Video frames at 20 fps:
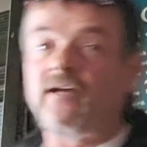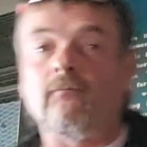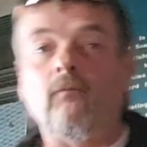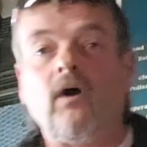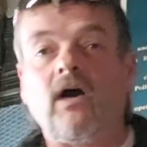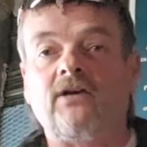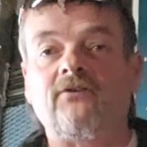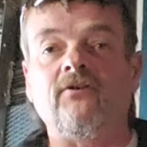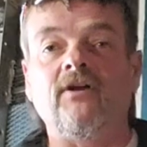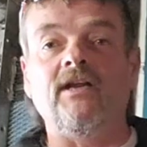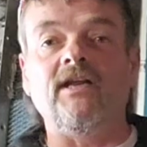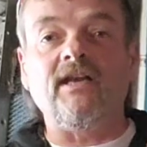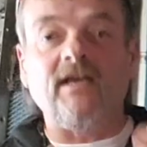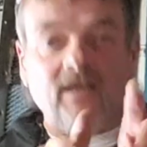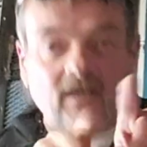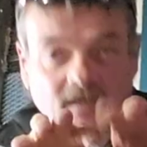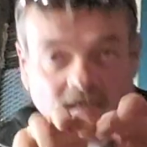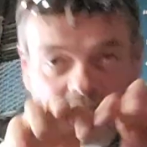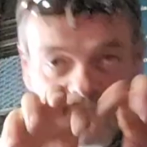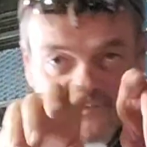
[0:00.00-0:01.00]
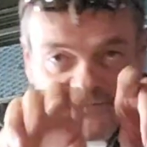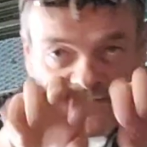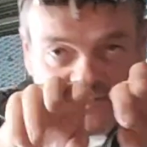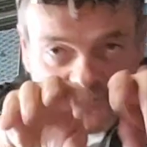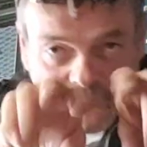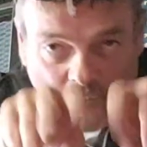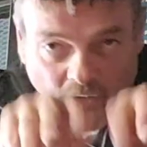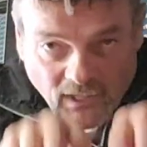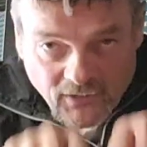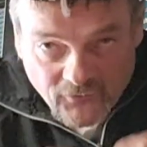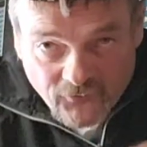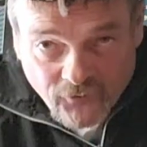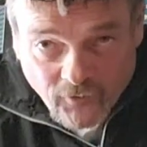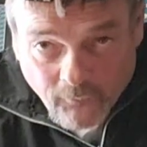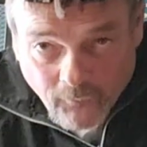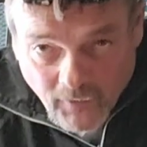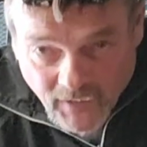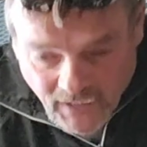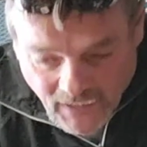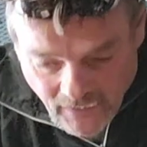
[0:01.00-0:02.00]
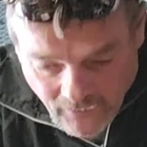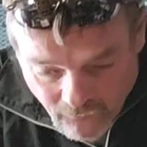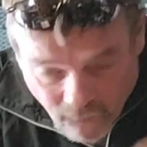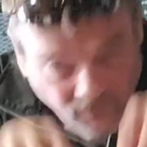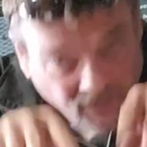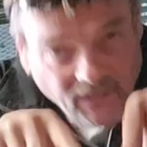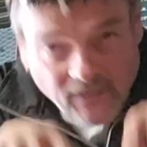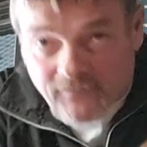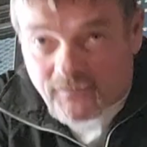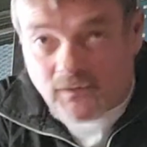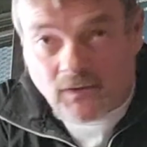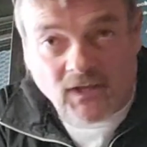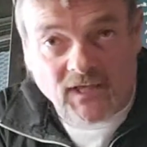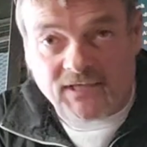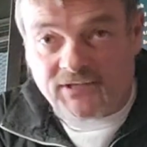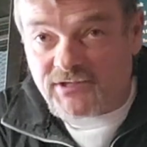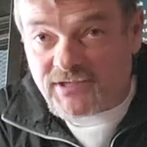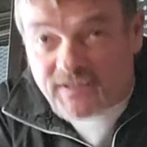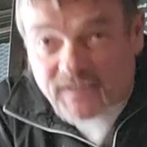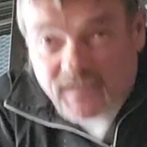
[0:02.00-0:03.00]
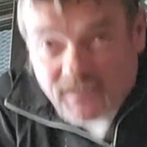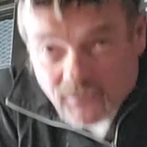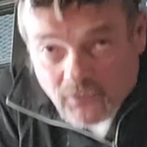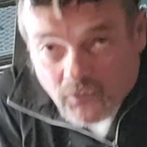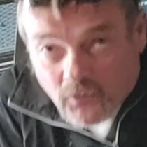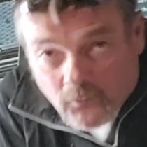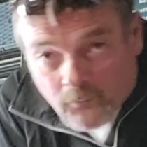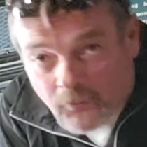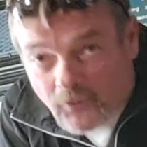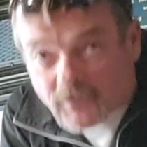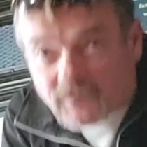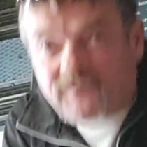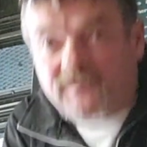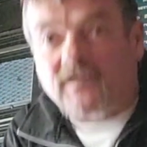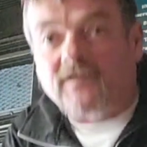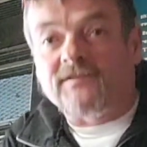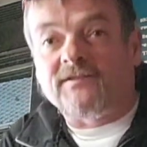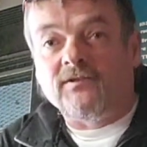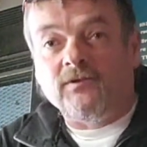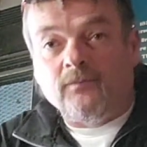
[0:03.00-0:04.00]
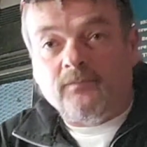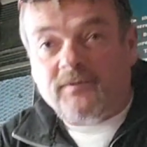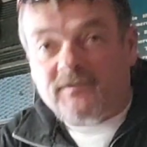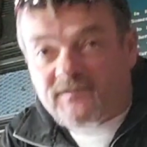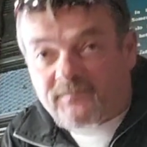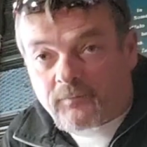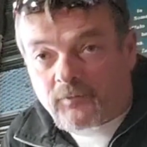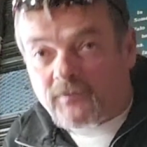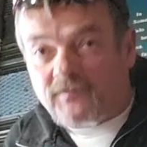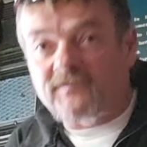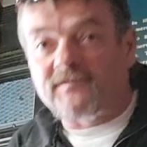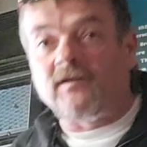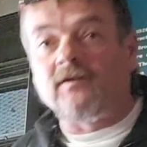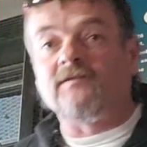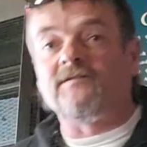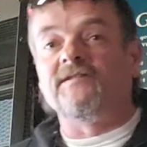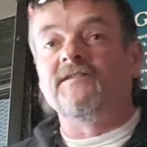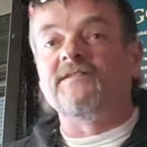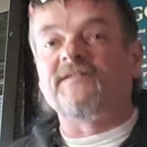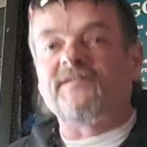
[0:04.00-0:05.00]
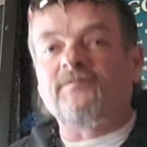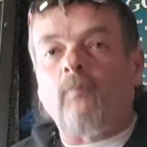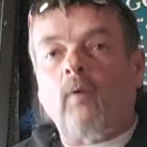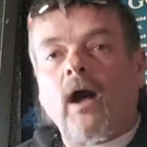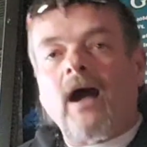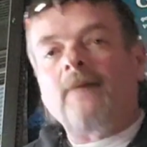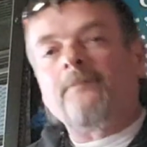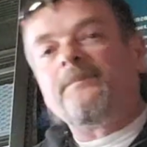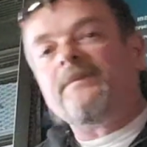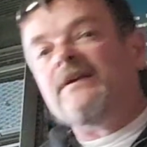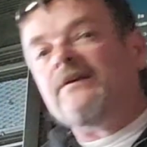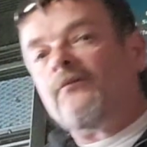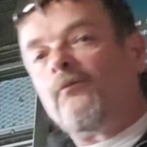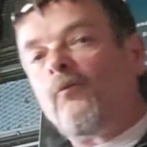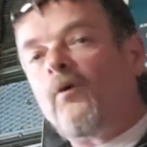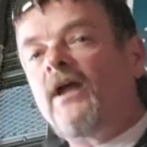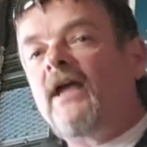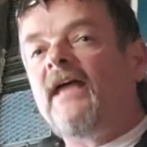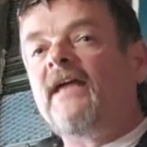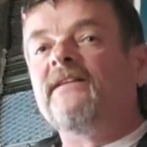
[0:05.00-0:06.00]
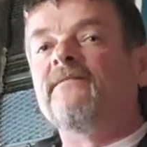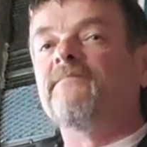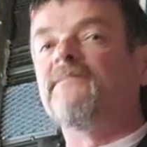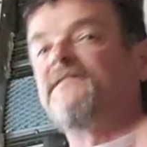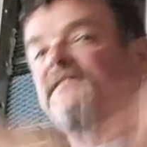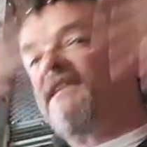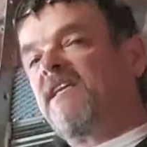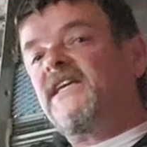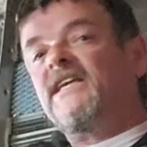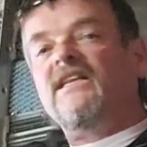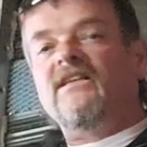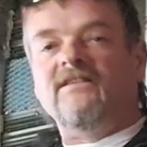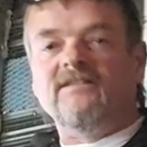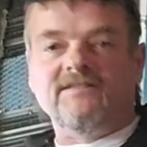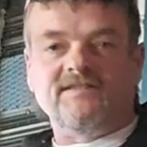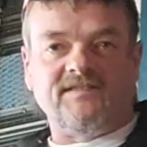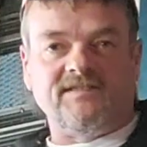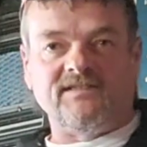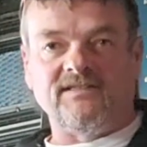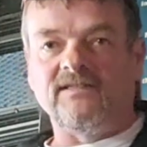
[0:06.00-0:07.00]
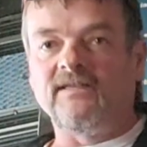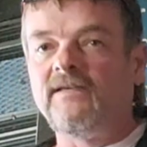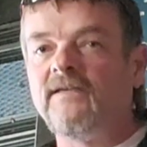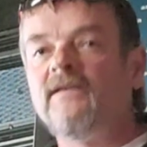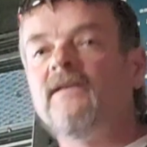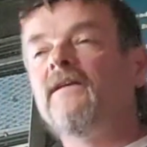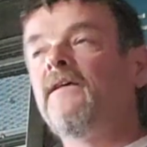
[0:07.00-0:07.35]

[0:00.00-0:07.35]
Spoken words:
I walked right in here. I've seen the water drip right out of the ledge, and then a little brook starts, and a little piss brook starts, and it's swampy and wet and mosquitoes. And